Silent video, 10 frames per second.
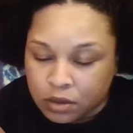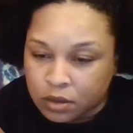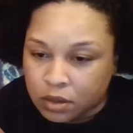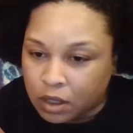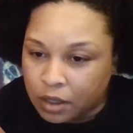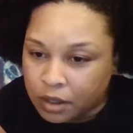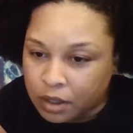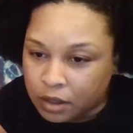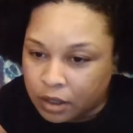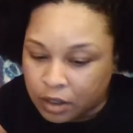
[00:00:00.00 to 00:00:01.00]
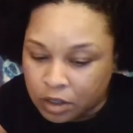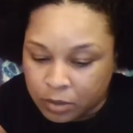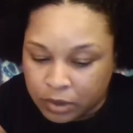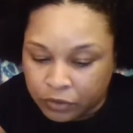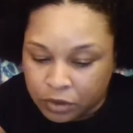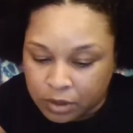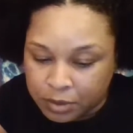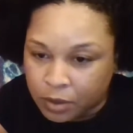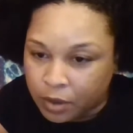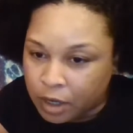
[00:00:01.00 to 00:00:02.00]
Tanya, thank you so much for
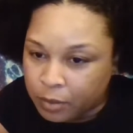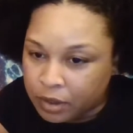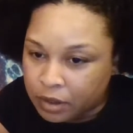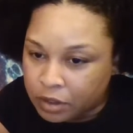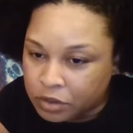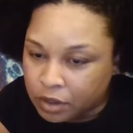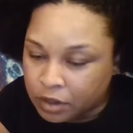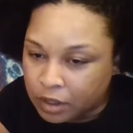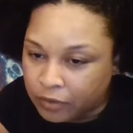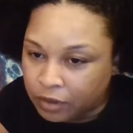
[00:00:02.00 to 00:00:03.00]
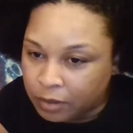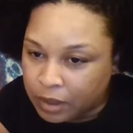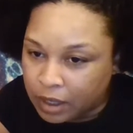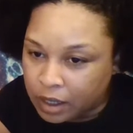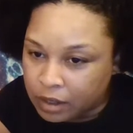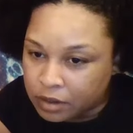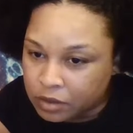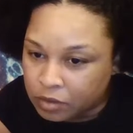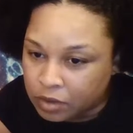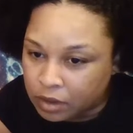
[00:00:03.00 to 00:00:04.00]
subscribing. Yes, you can definitely be added
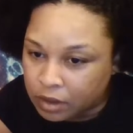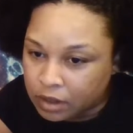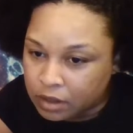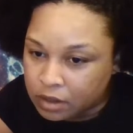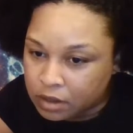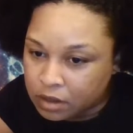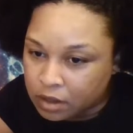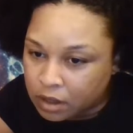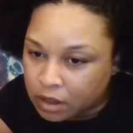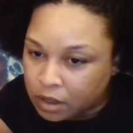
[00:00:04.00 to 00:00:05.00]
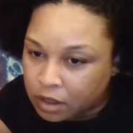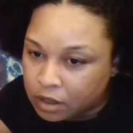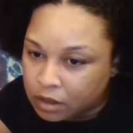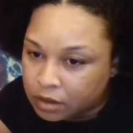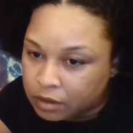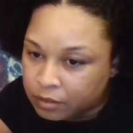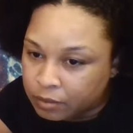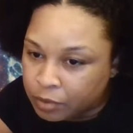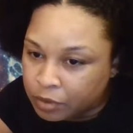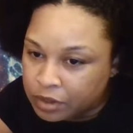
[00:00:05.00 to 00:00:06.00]
to the list.
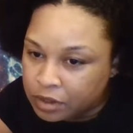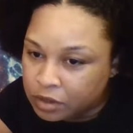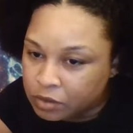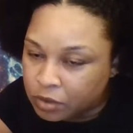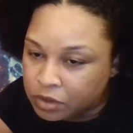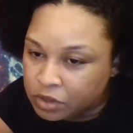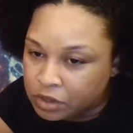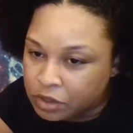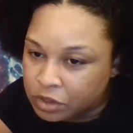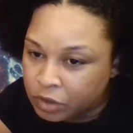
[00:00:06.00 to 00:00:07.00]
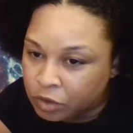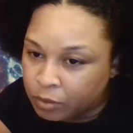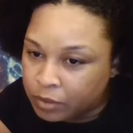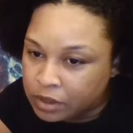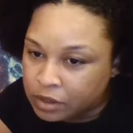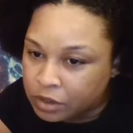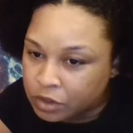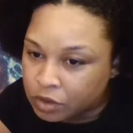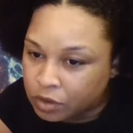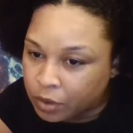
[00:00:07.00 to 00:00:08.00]
Bonita wants just a general
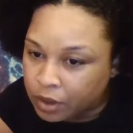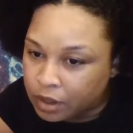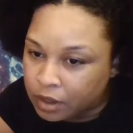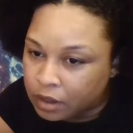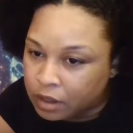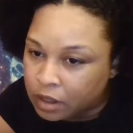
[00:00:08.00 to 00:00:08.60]
message. Great.